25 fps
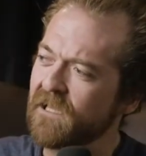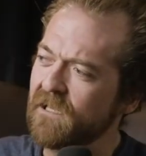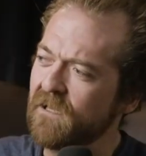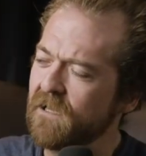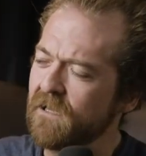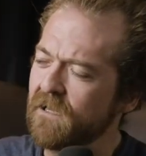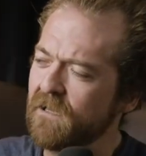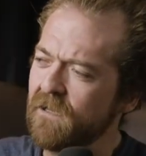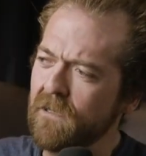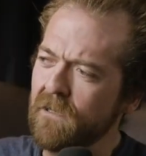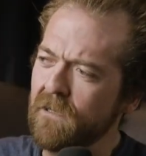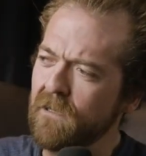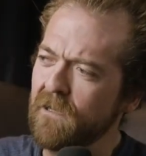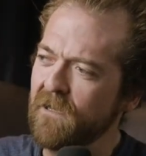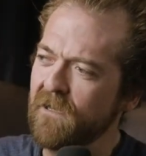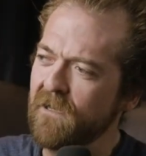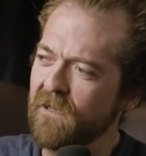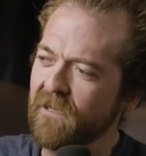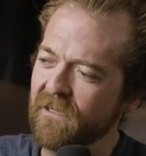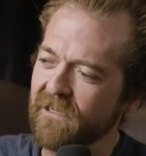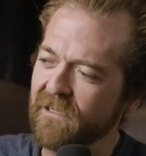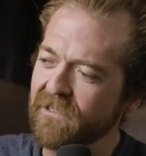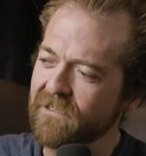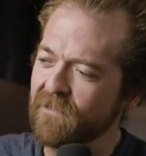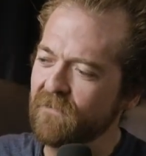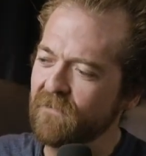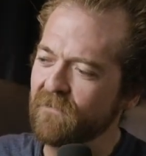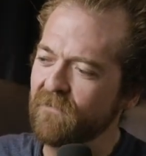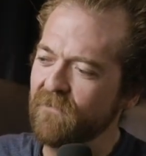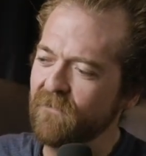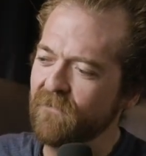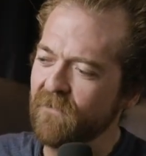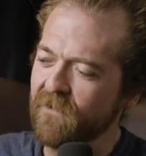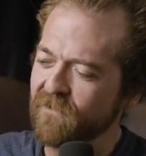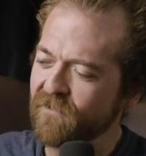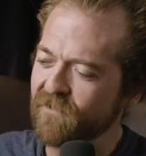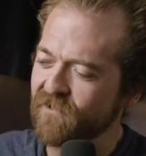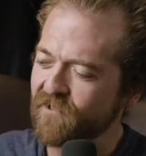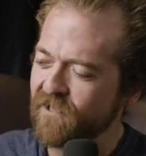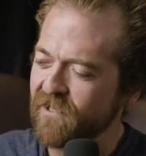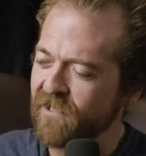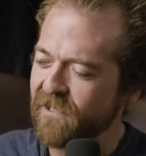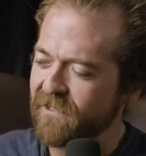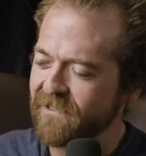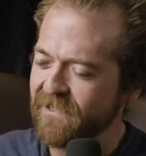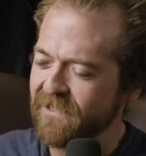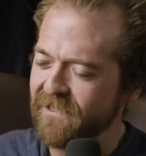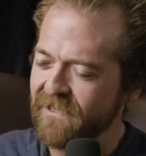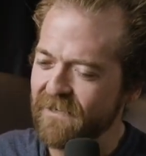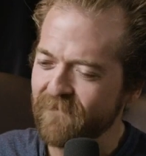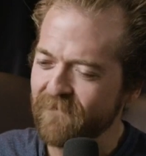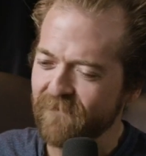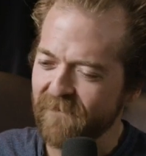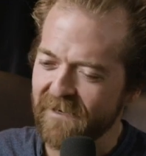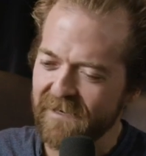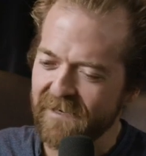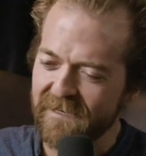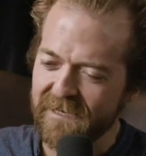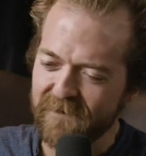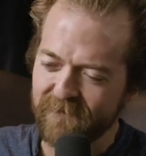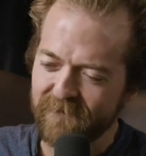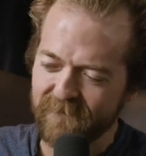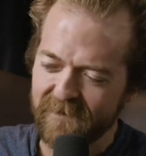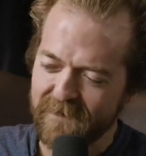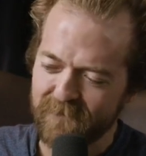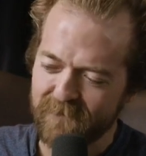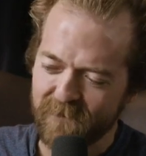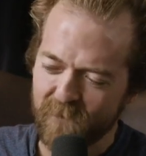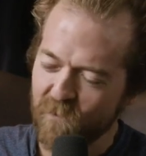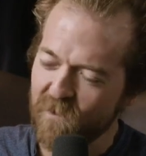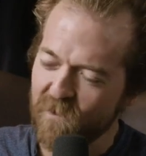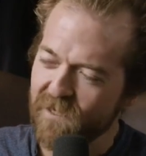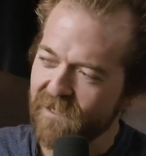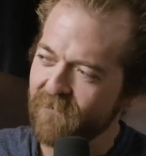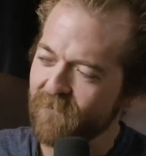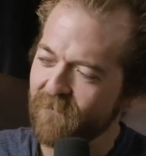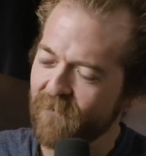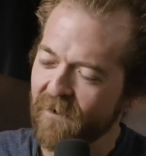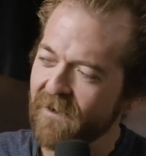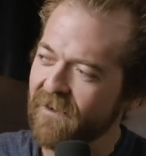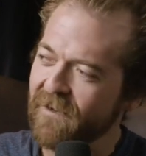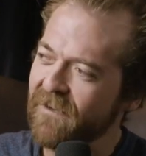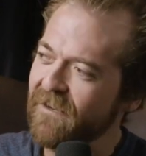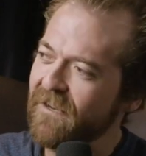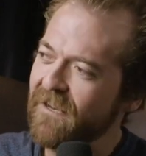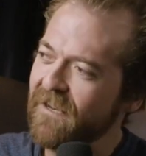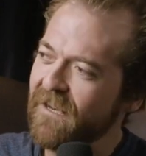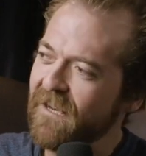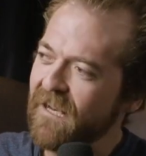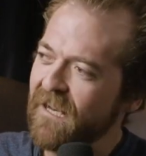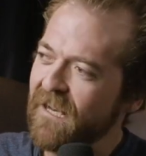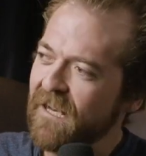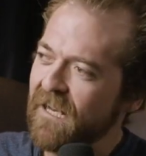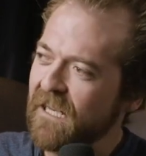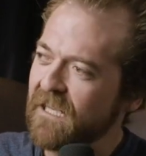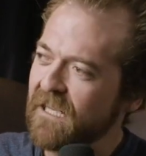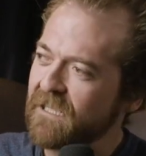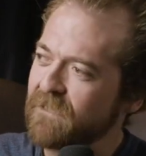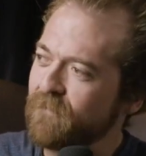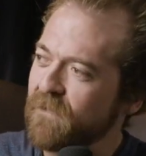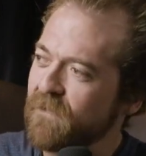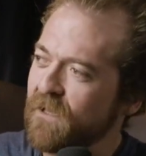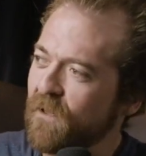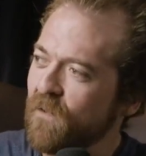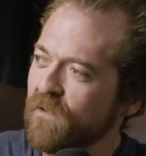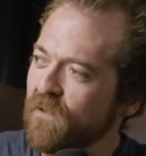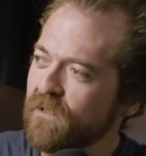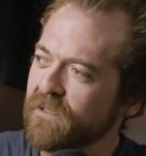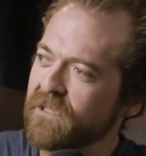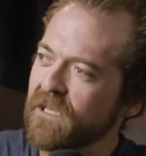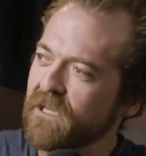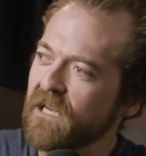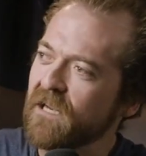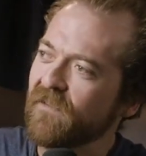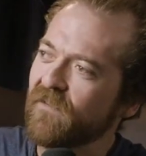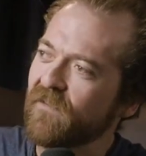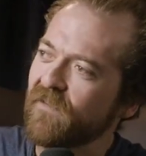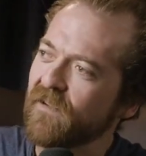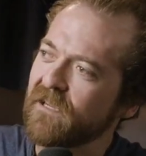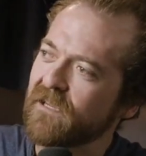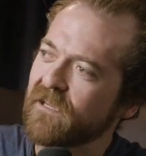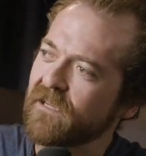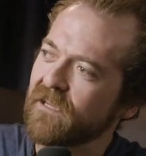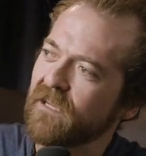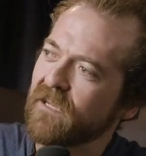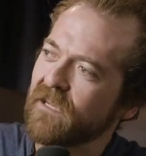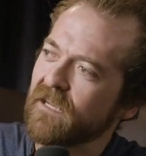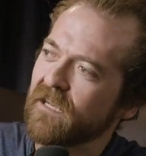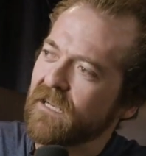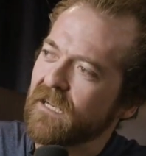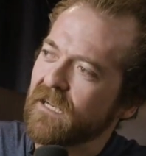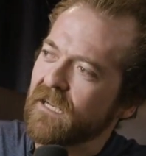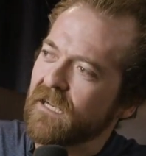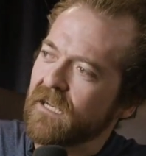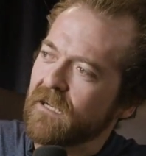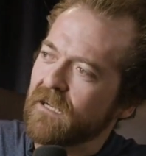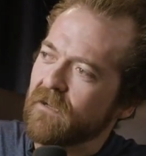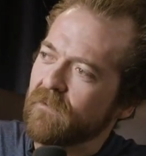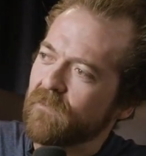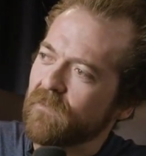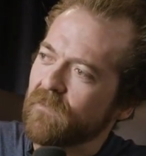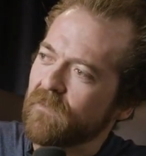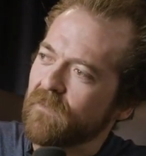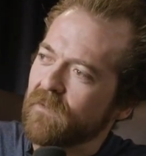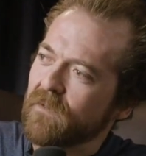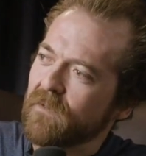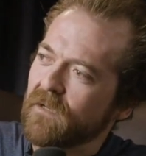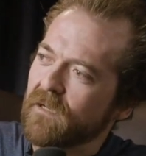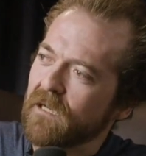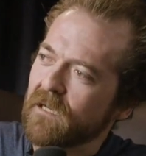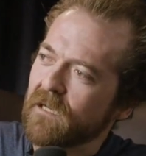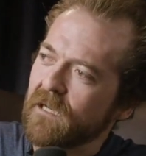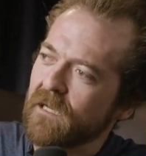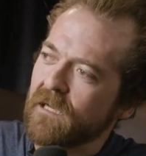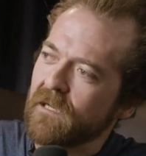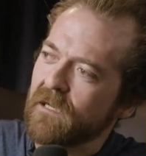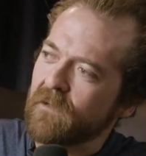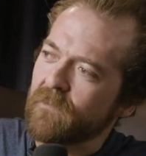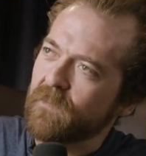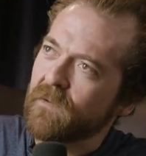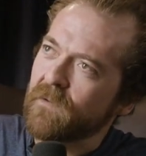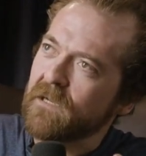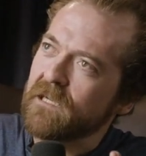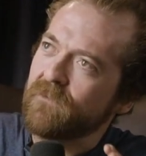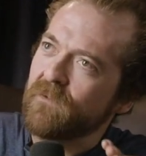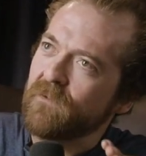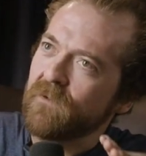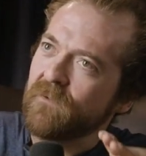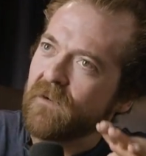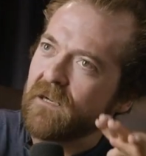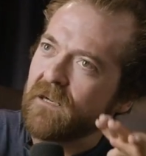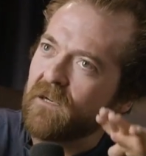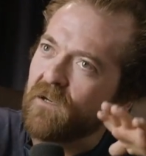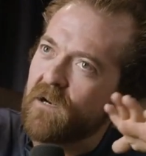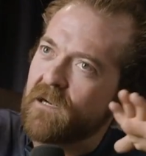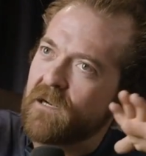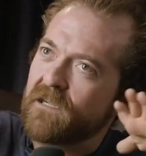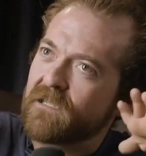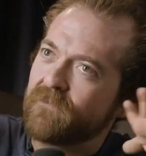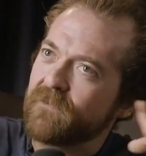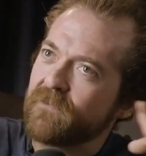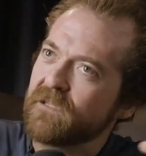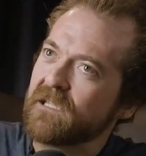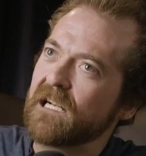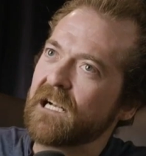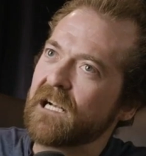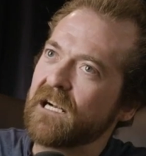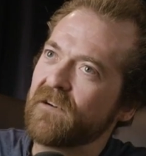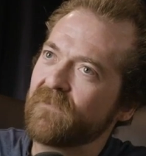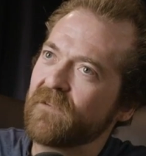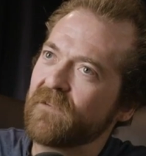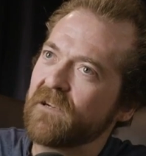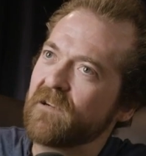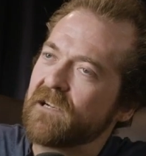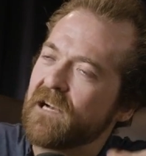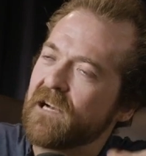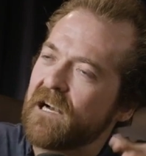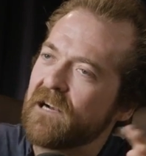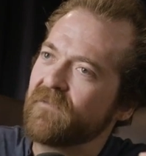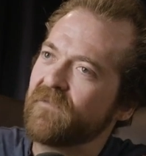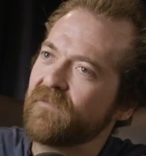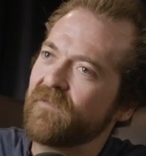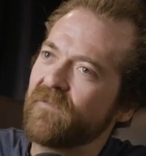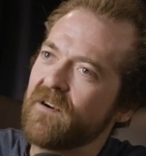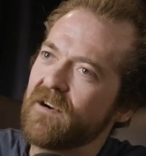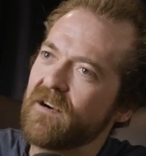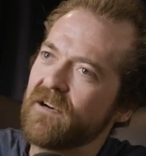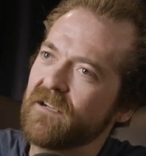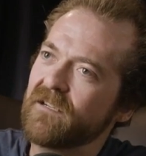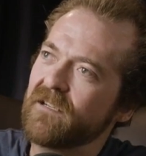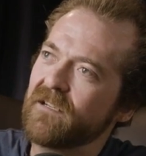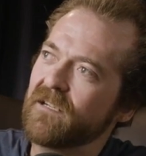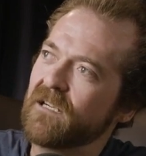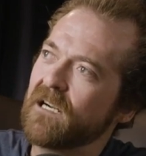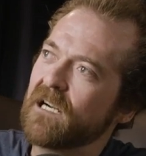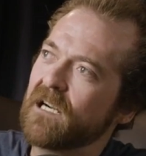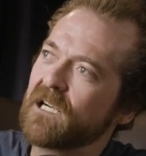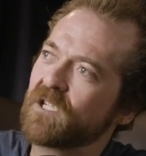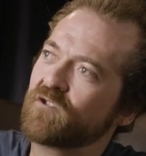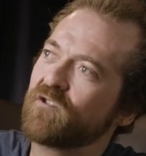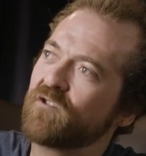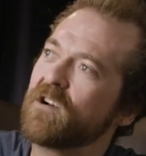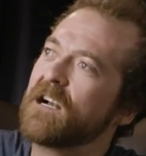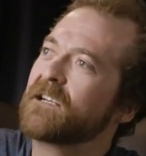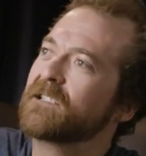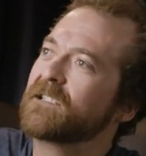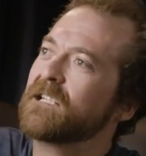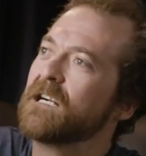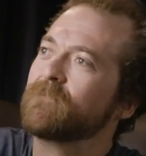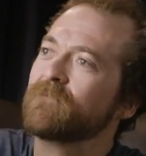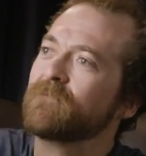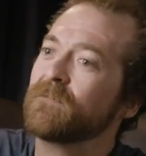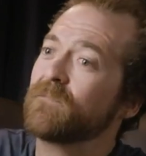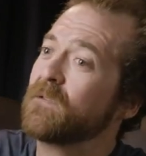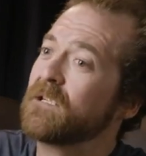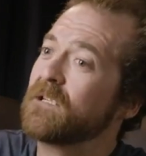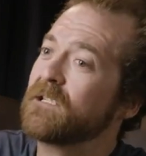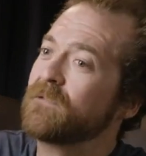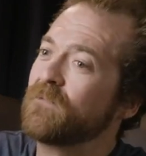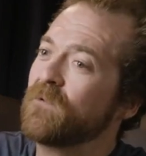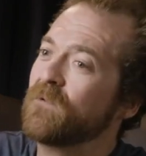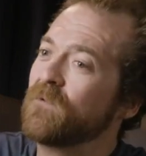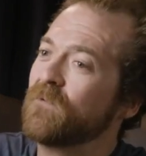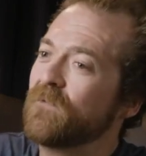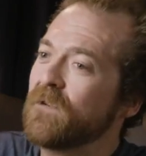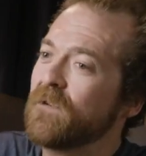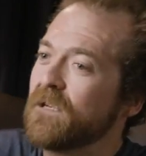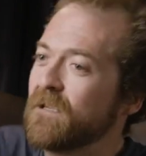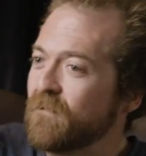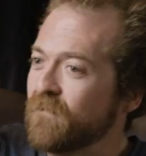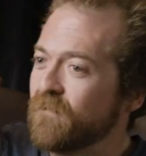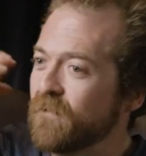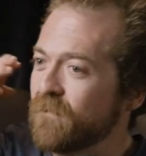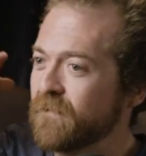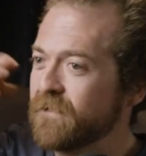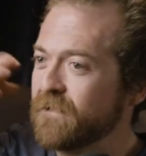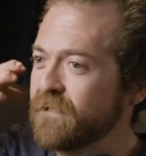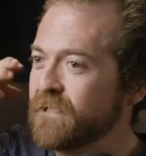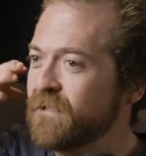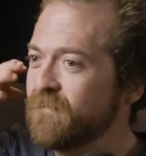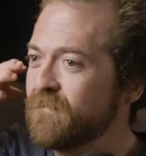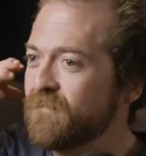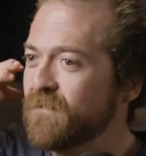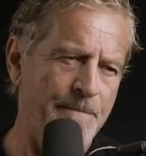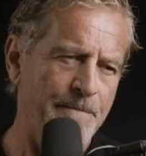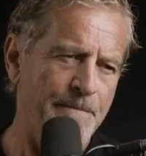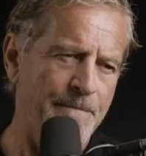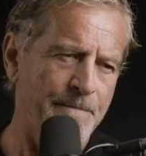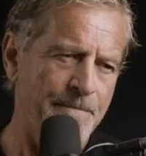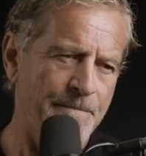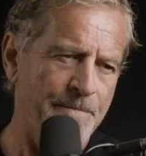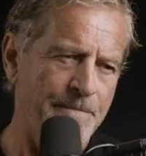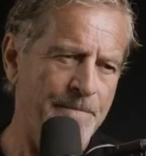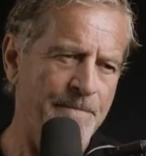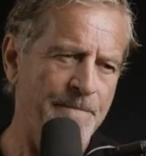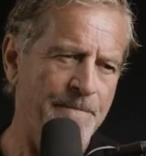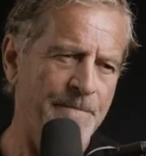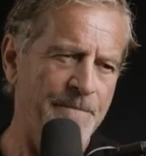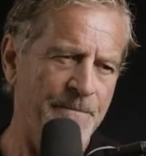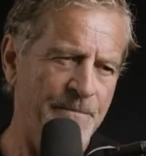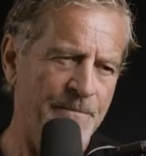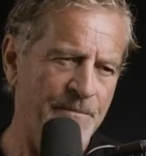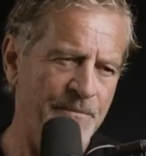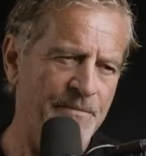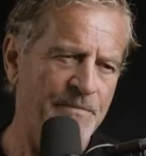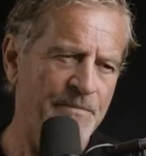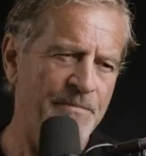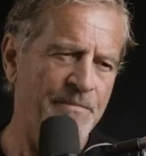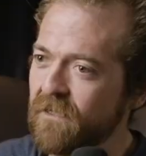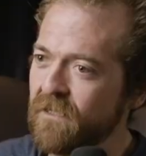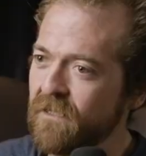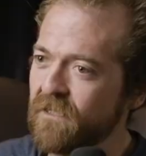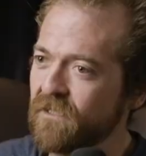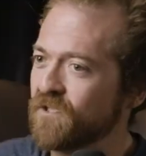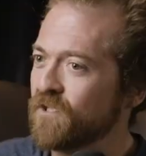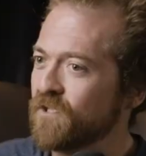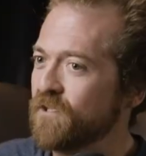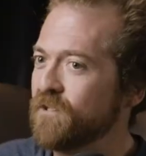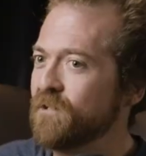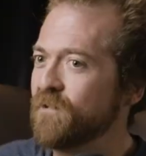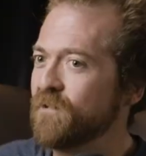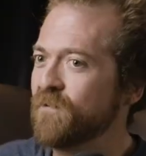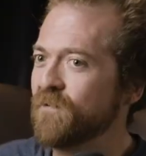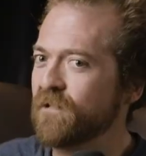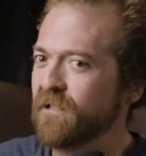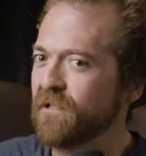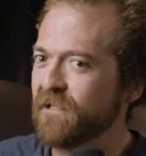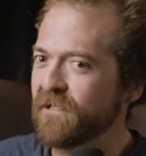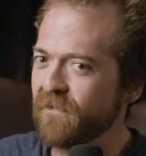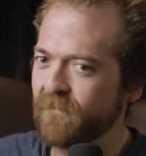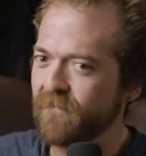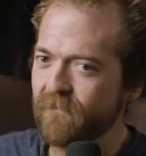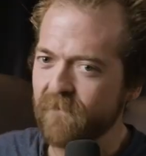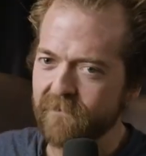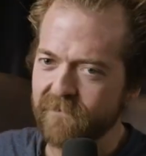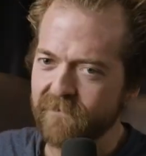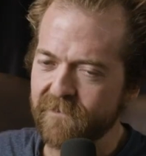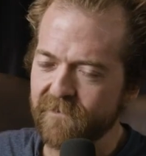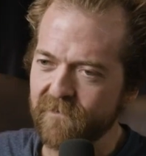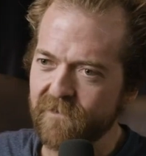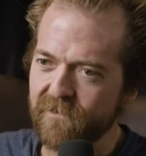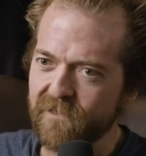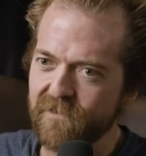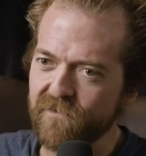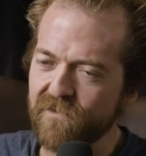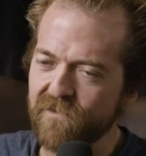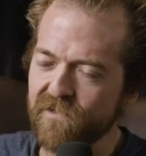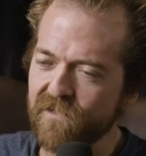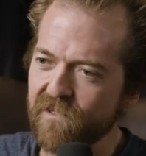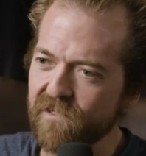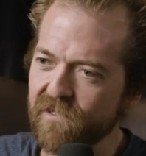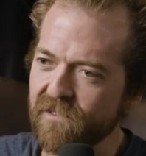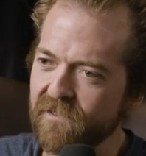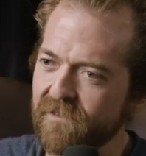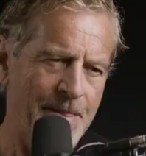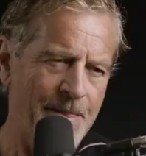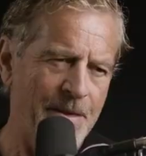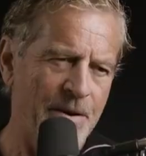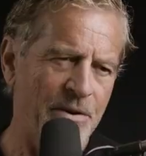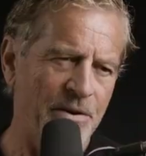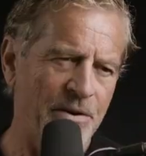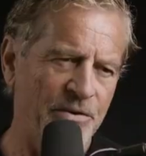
They're like, "Oh, it's all those chicks." I never, I never have a win, but it's because I think uh, people that like to be out there and have fun attract other people that with a similar mm. ingenuity, if that's the right word.